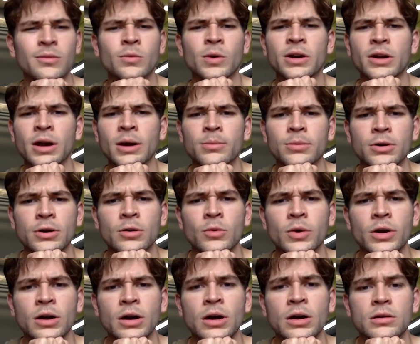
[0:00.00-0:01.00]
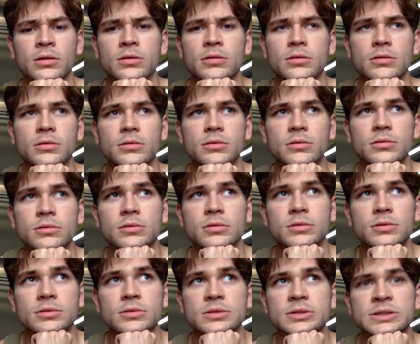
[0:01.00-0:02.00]
What number are we on?
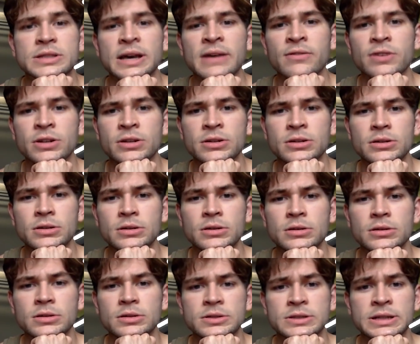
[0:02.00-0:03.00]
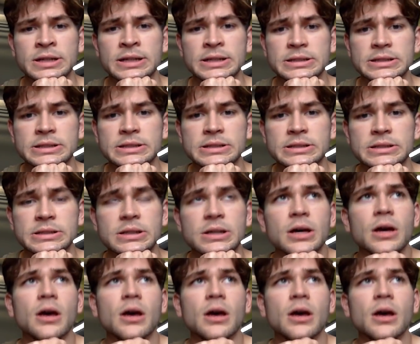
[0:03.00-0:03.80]
7? 6?